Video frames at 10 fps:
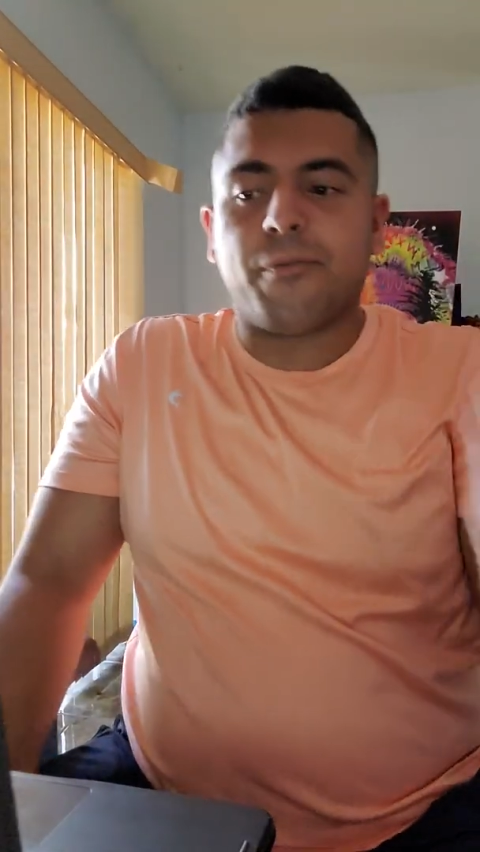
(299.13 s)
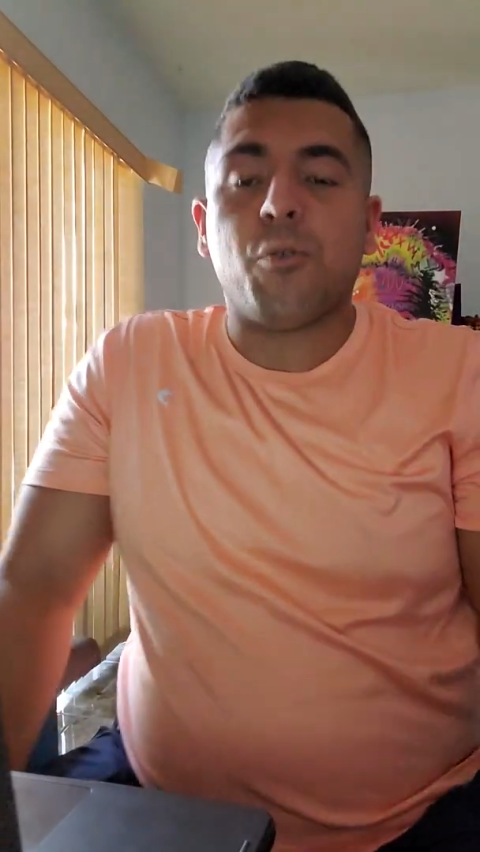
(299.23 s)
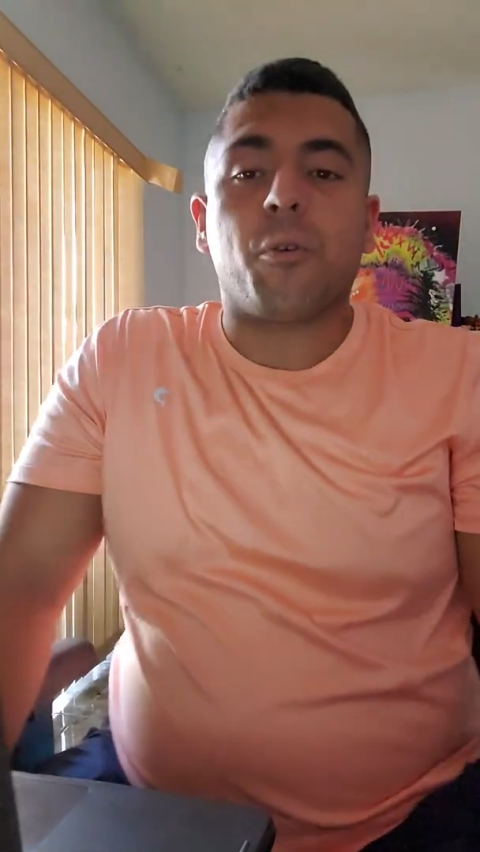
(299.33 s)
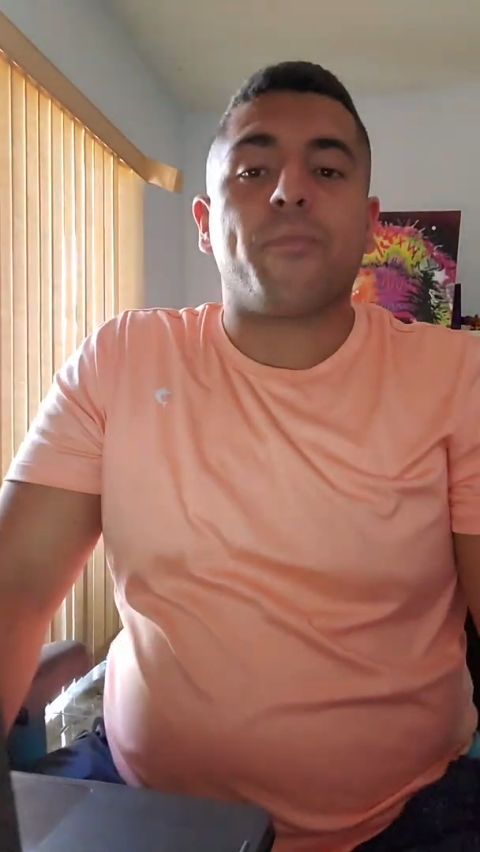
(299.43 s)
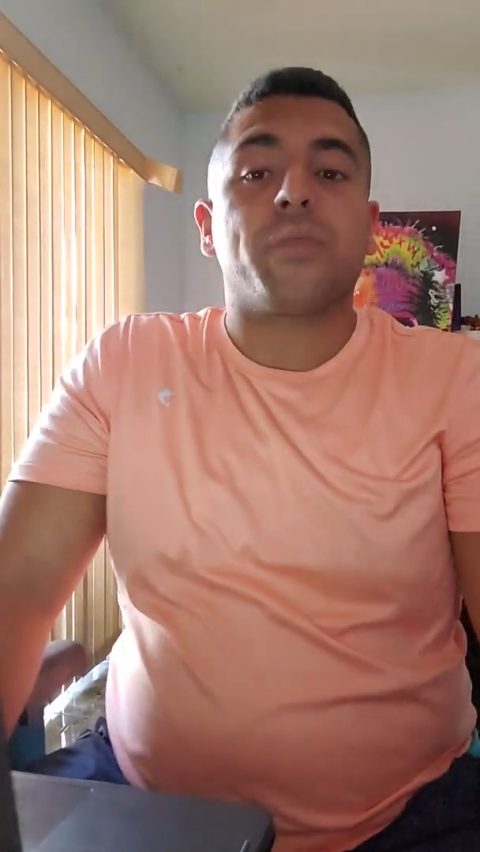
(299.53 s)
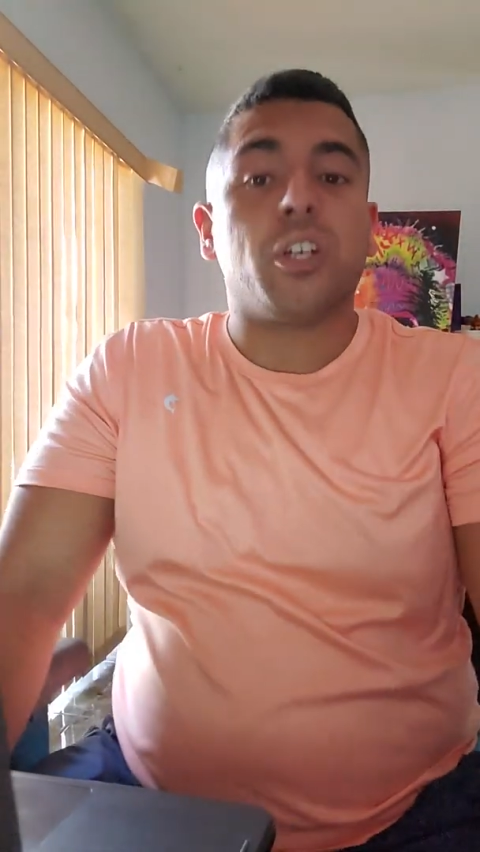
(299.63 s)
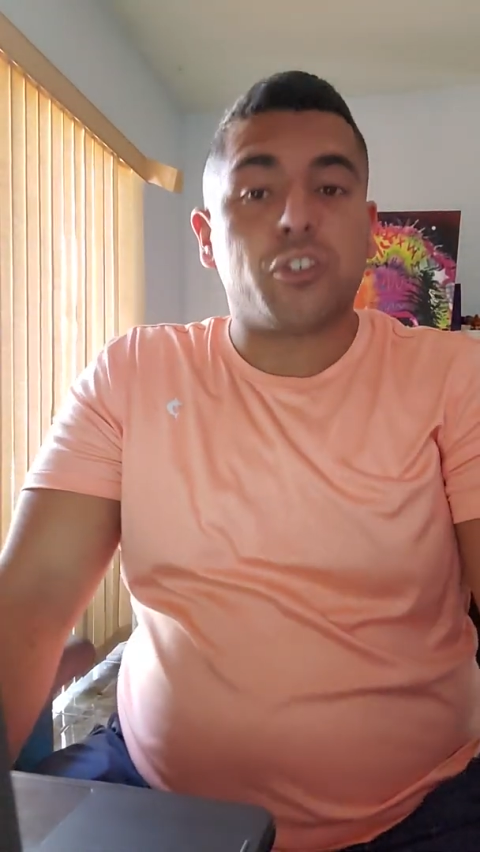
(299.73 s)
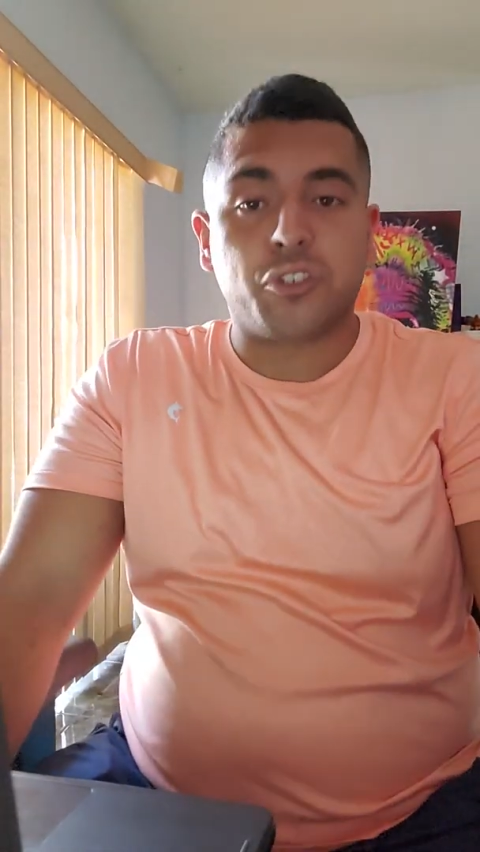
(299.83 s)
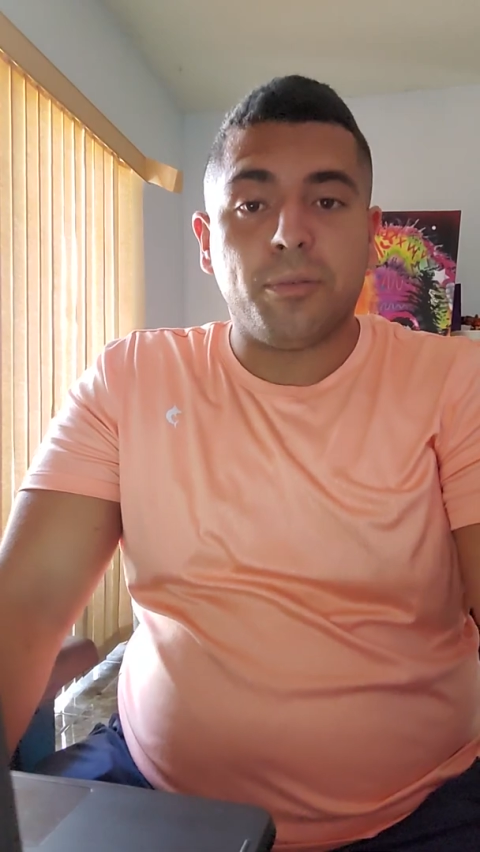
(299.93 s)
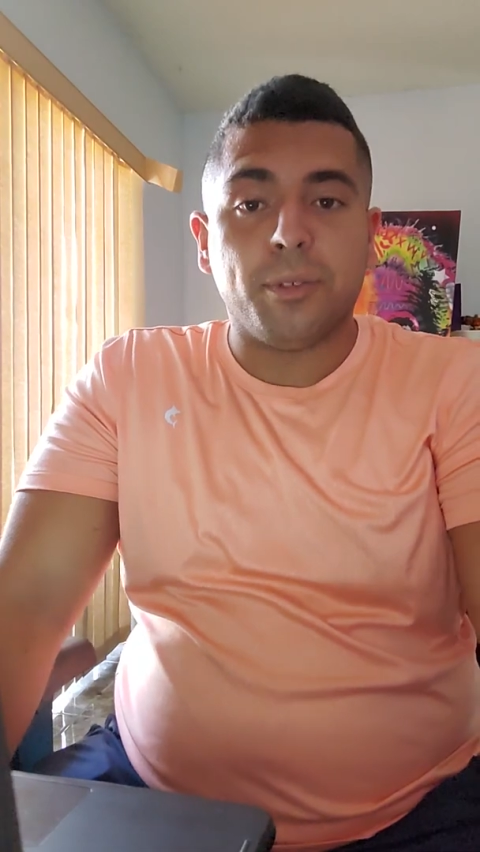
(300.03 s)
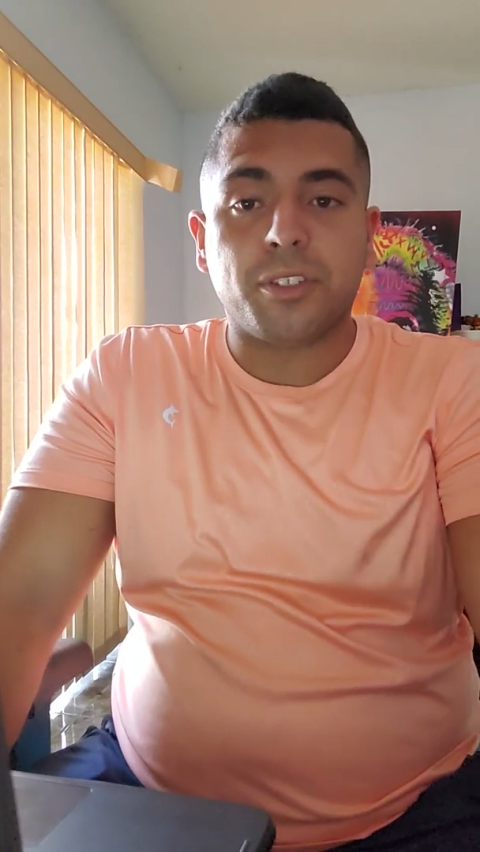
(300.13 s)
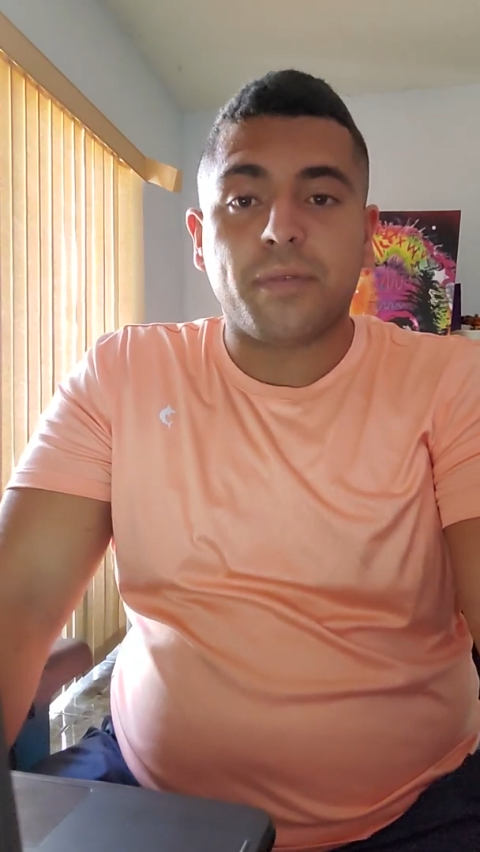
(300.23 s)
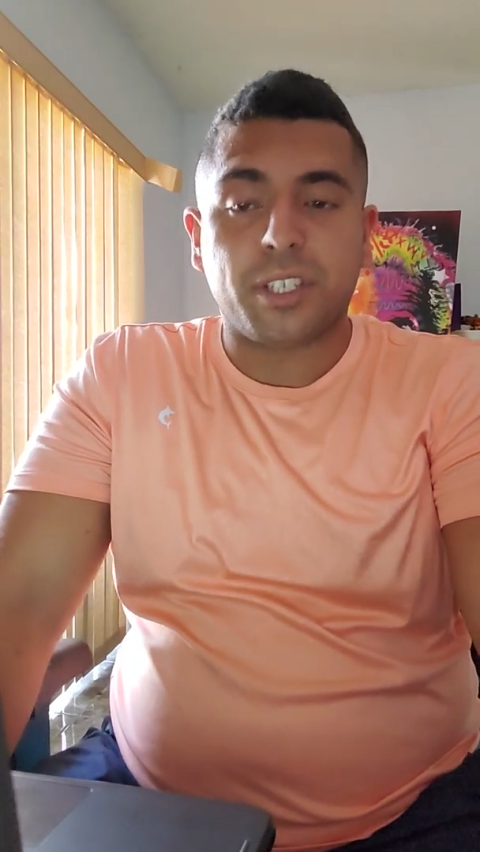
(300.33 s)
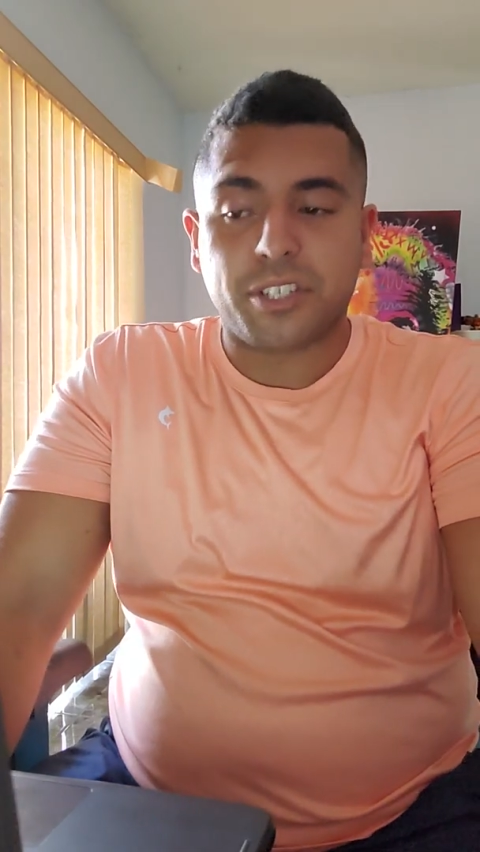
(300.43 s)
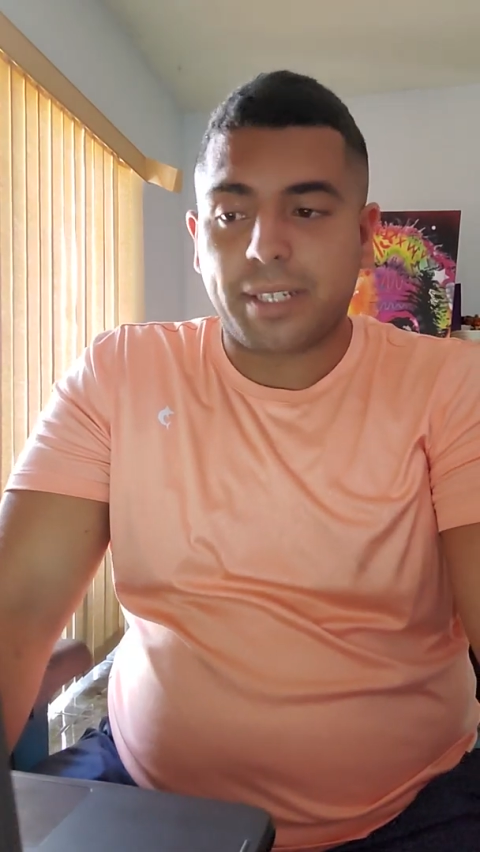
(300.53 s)
4, consumers
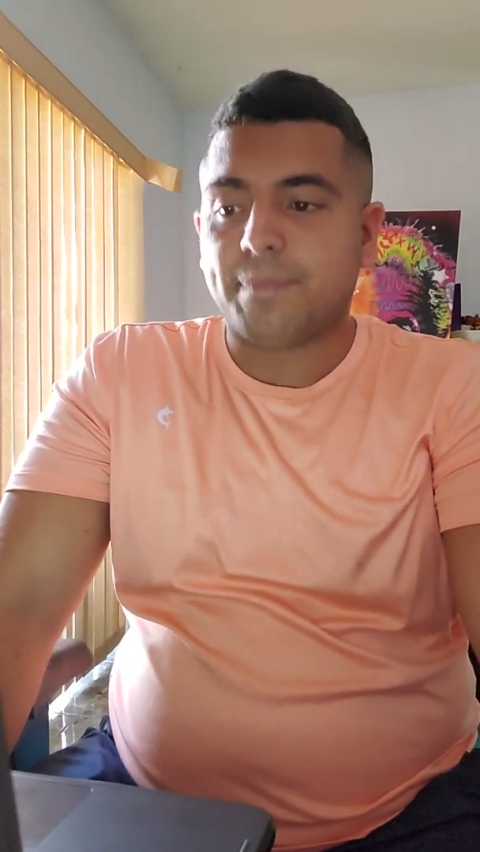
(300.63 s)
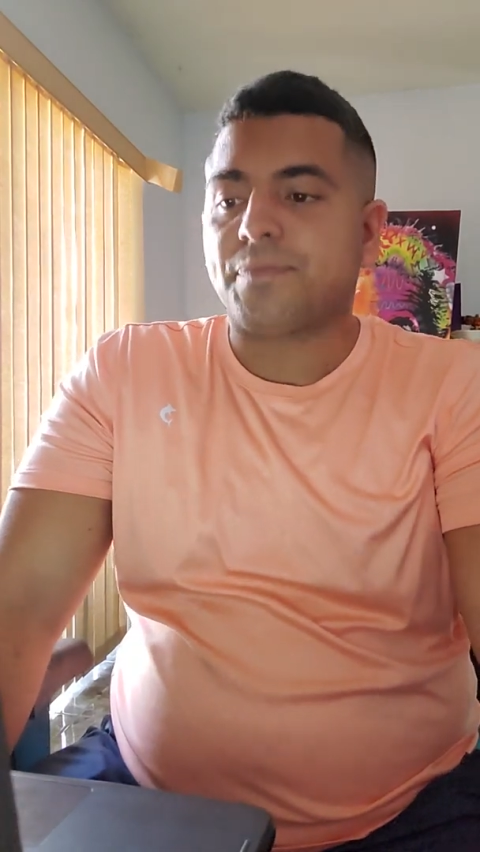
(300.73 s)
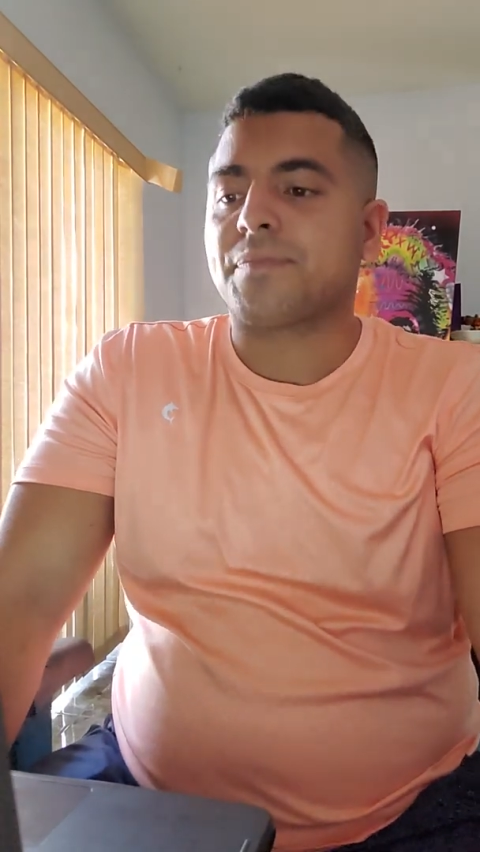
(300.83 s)
of the sea.